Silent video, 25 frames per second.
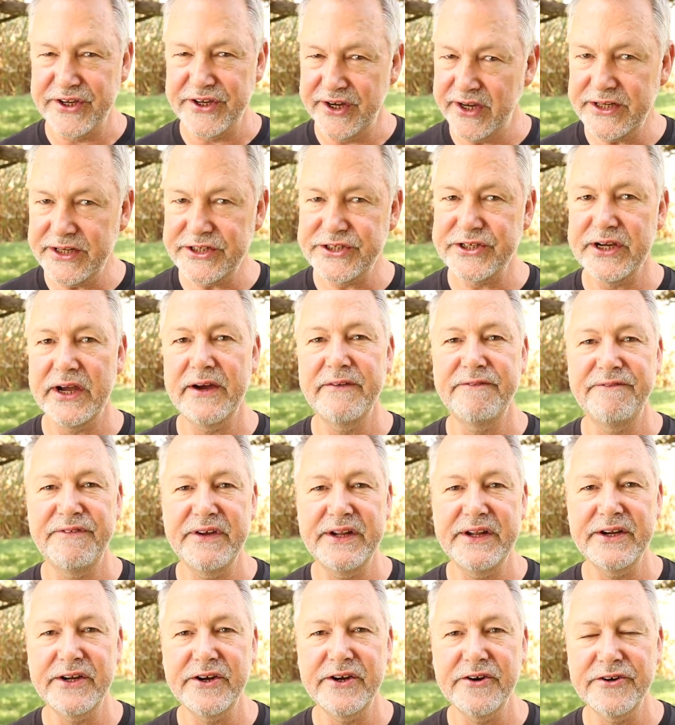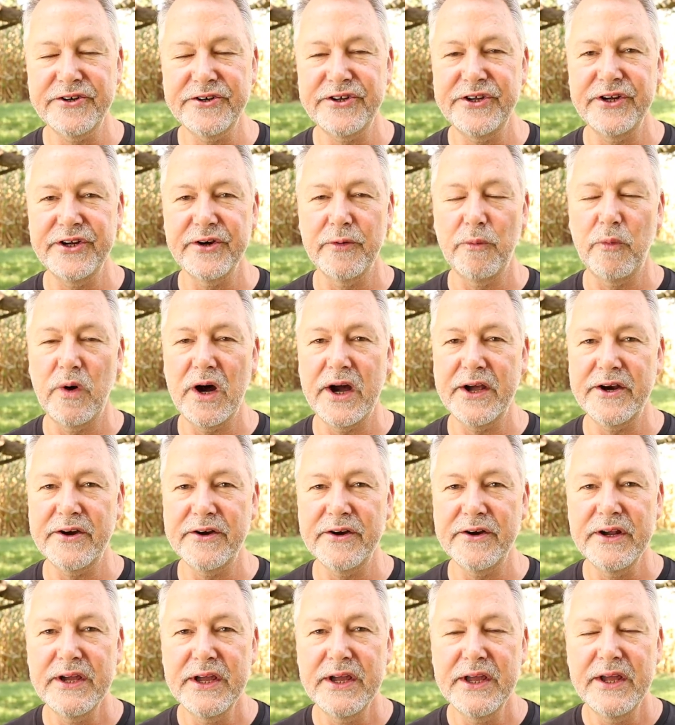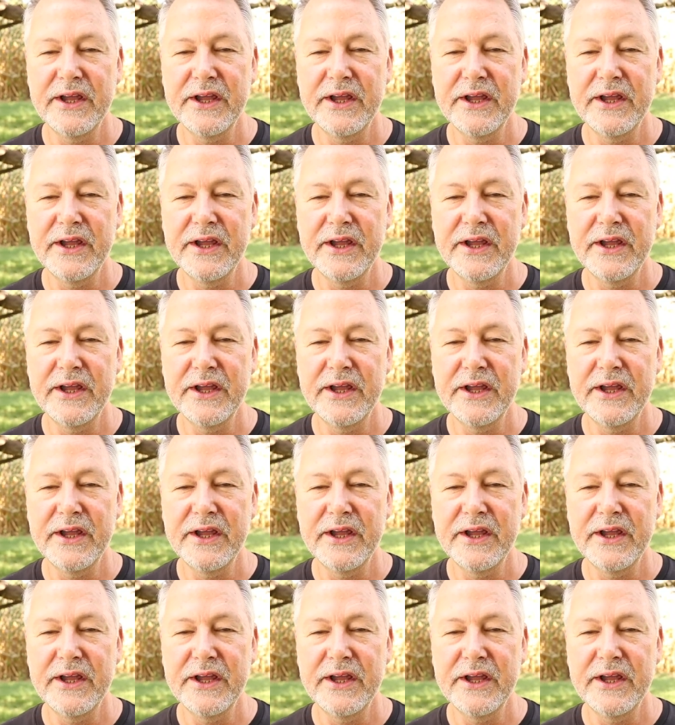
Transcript: touch of vinegar to your water,